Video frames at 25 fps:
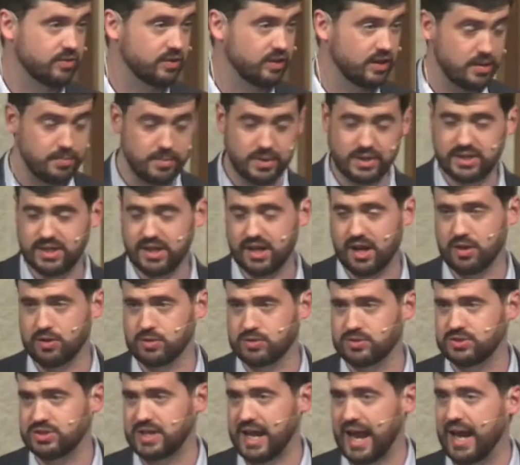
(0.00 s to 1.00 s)
or the limited
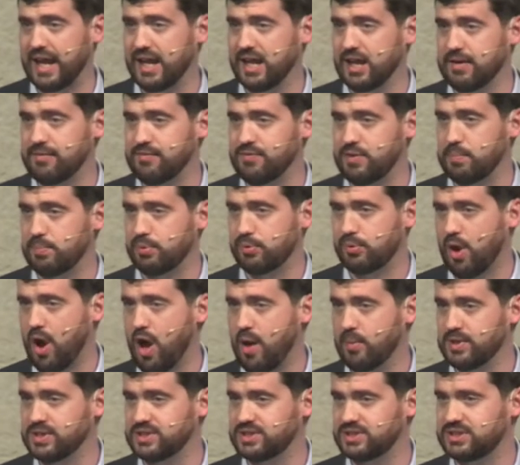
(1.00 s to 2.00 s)
understanding of the
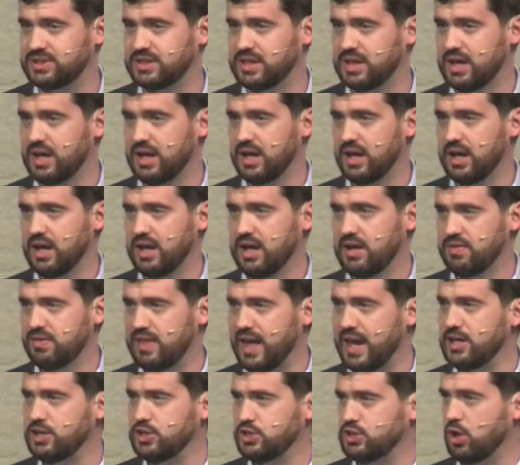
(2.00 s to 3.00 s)
promise,
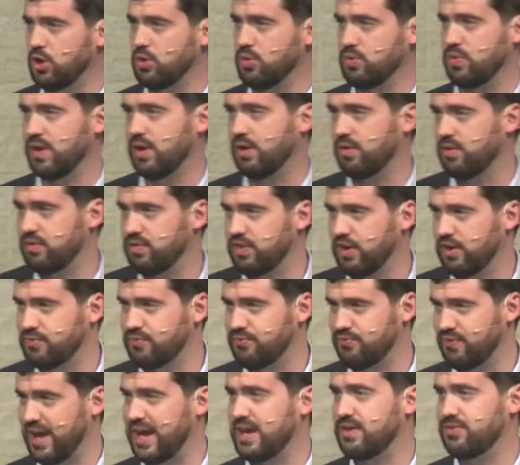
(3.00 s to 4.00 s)
they show their, their
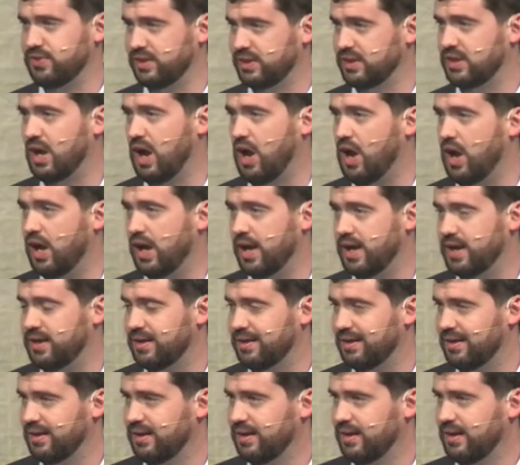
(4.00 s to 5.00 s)
faith in God.